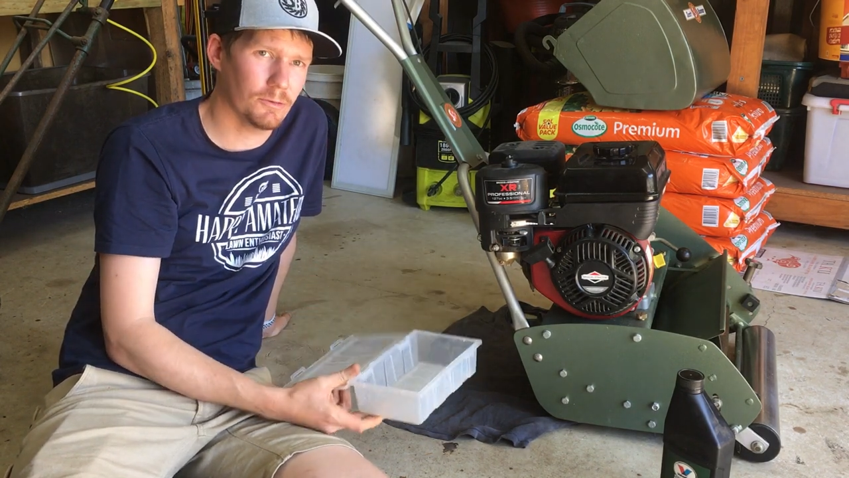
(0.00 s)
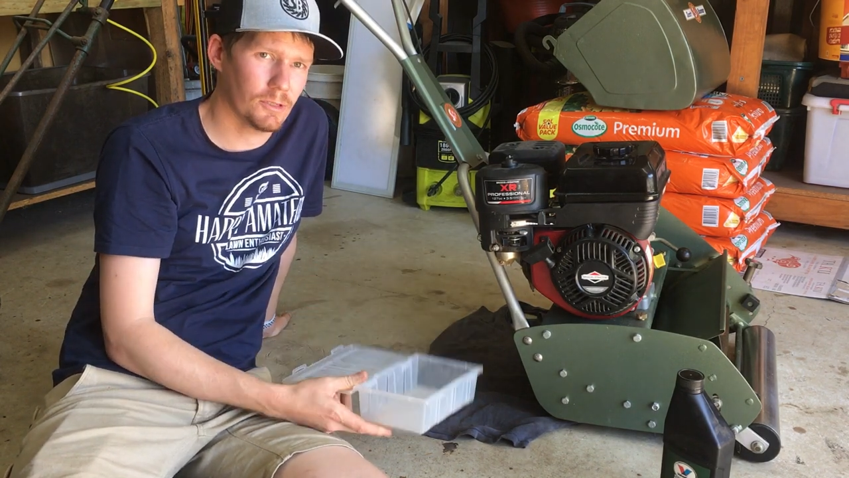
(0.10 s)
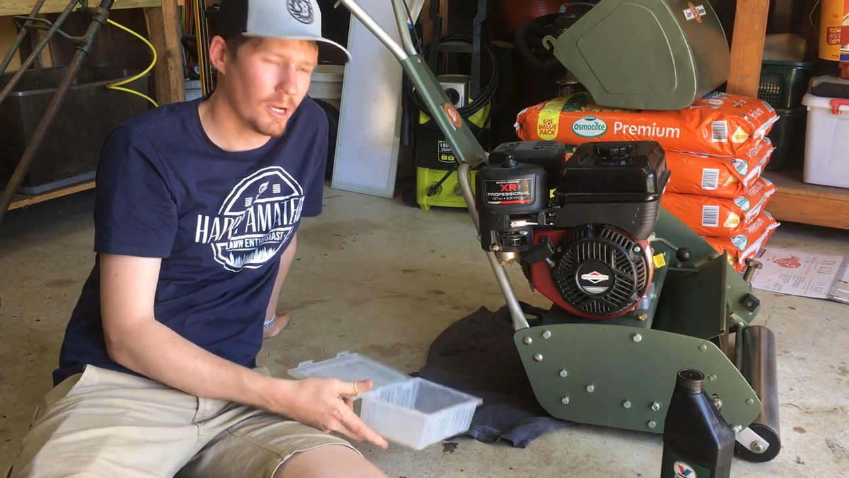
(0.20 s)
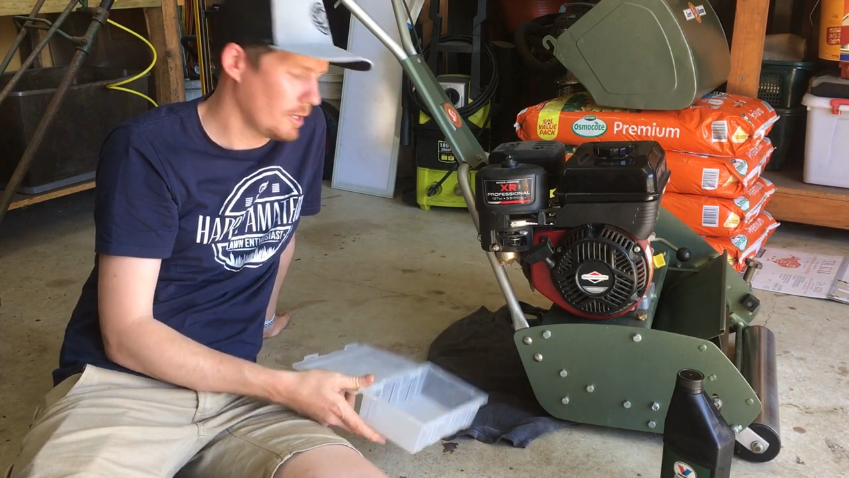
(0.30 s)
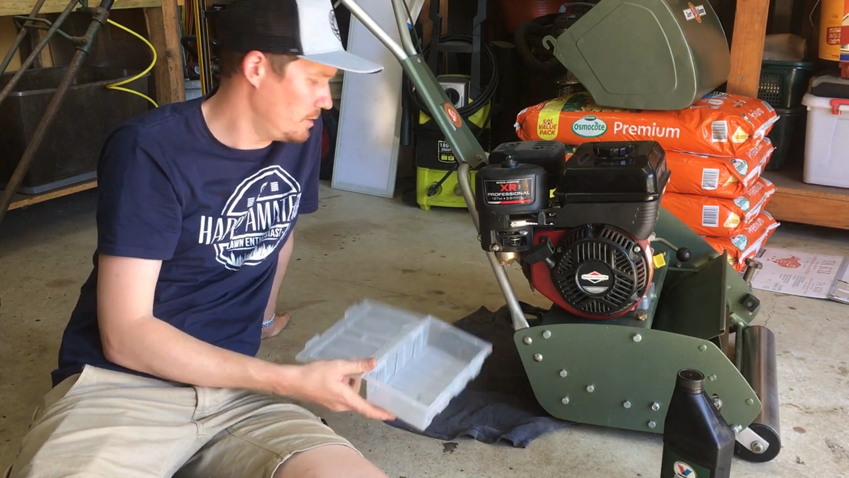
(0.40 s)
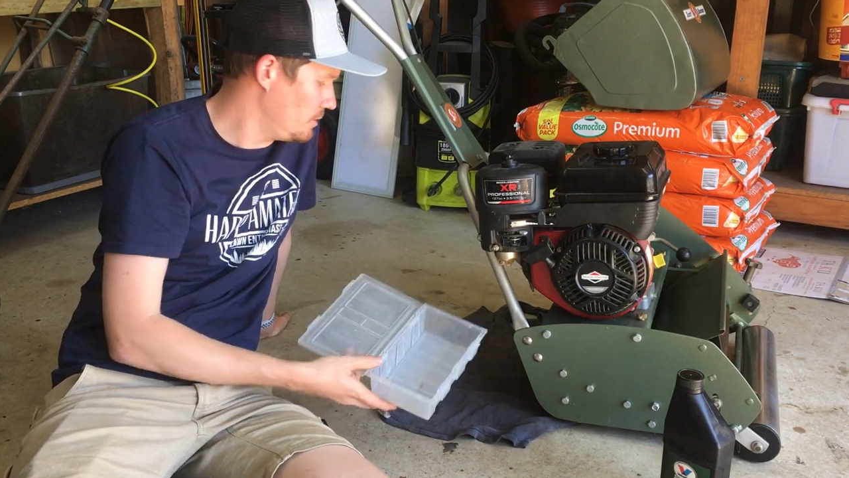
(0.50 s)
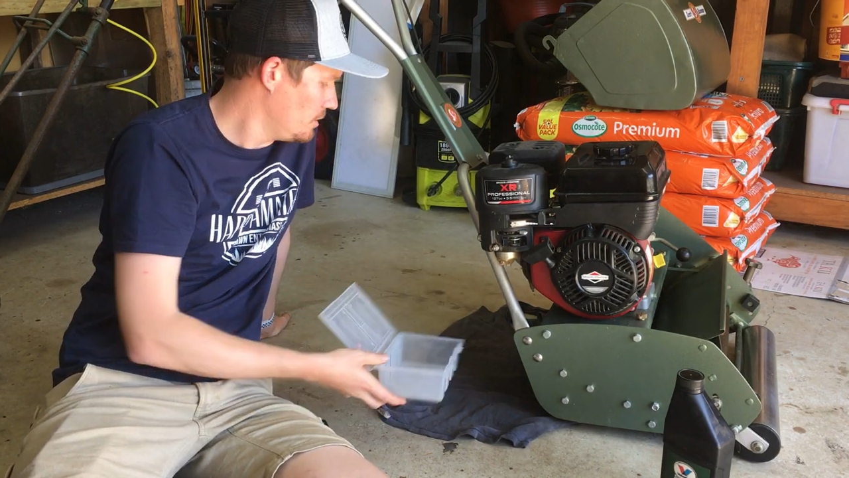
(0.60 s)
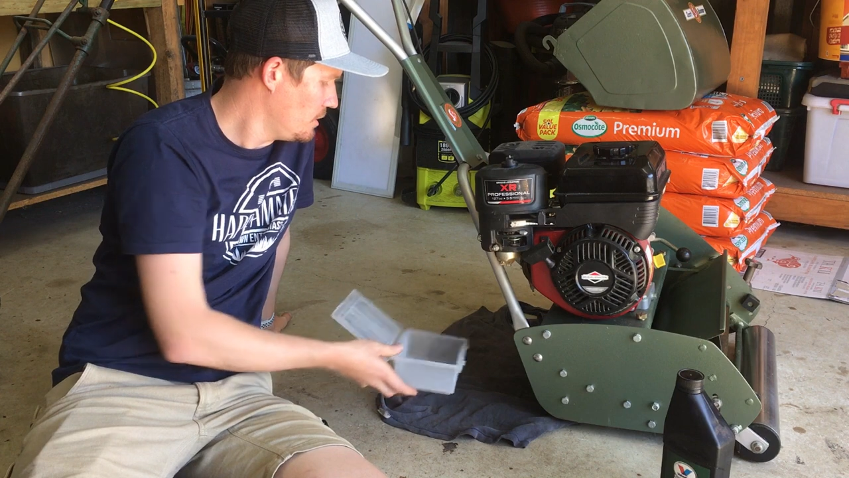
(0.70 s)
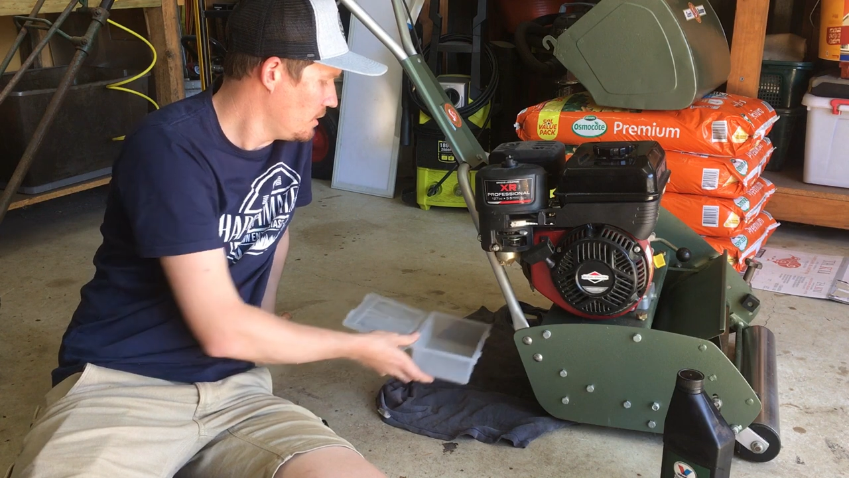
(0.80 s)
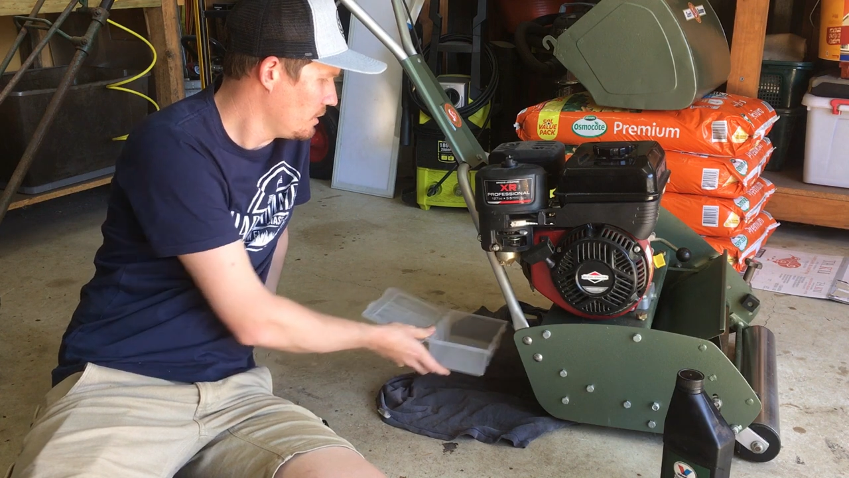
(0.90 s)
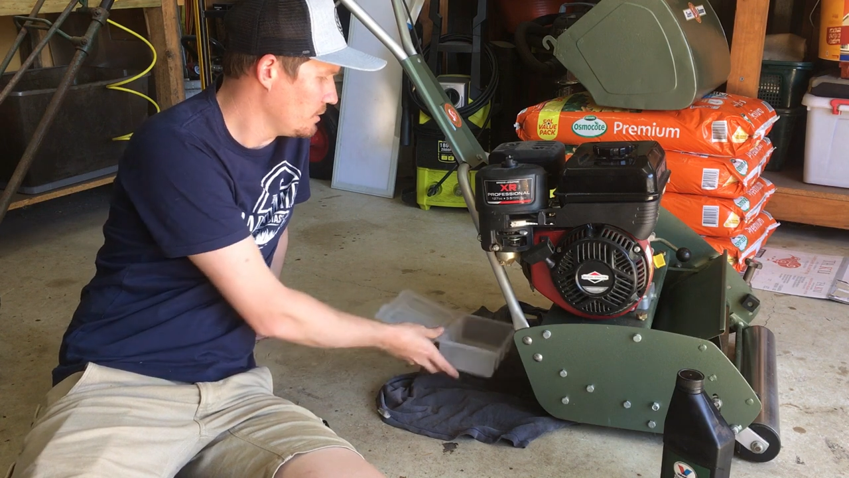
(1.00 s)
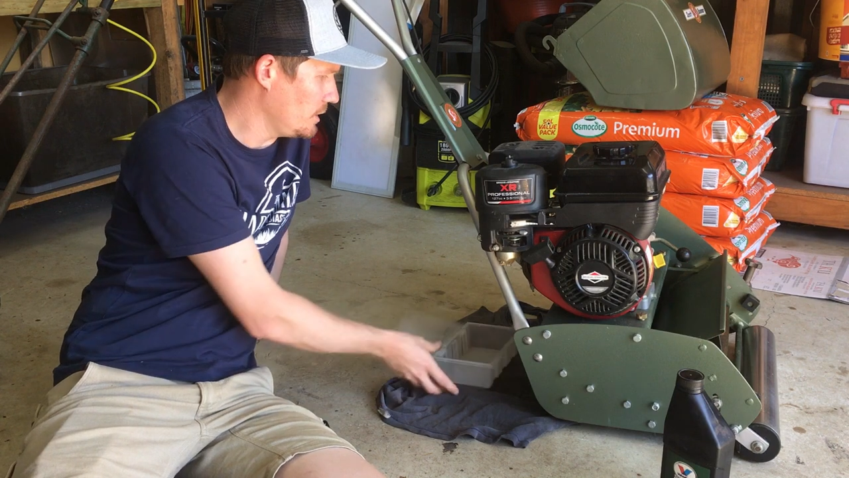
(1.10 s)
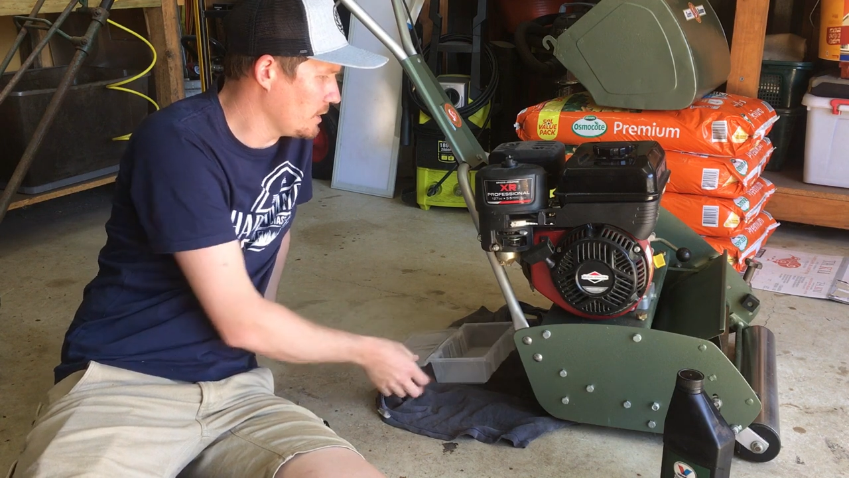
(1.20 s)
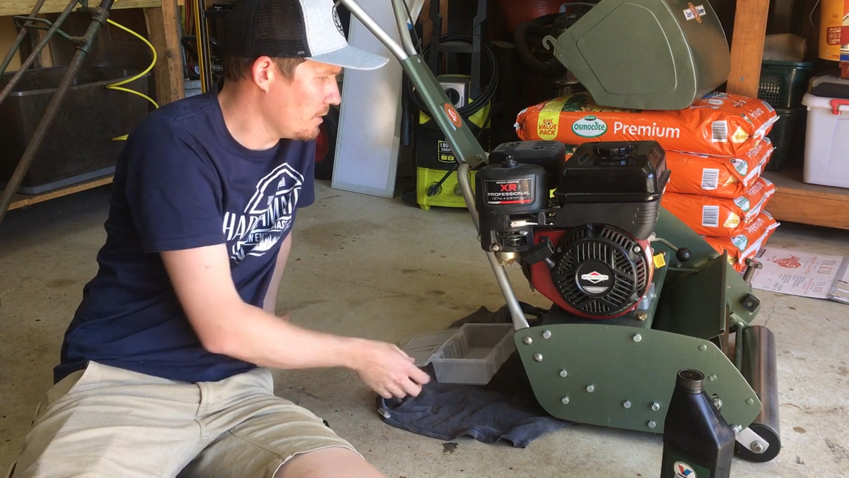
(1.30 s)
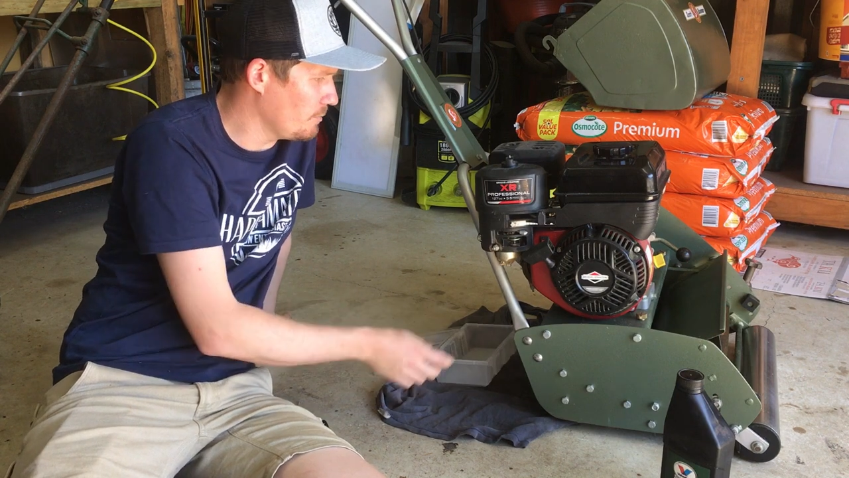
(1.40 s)
So
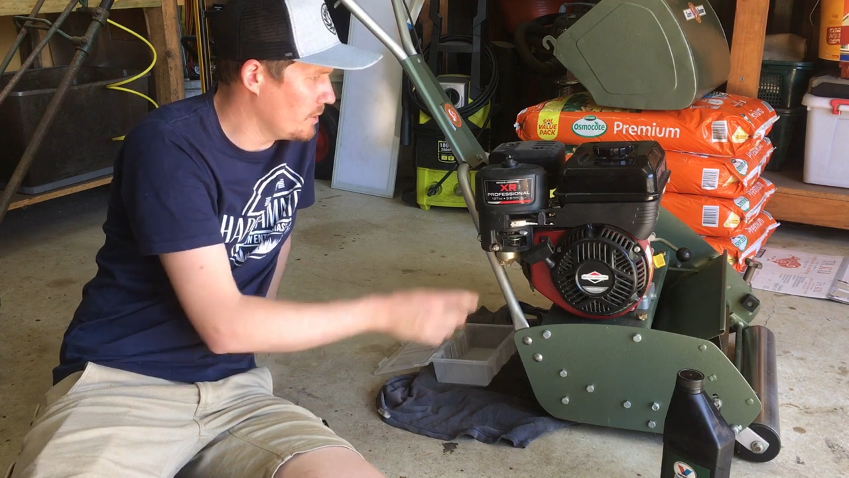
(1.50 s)
600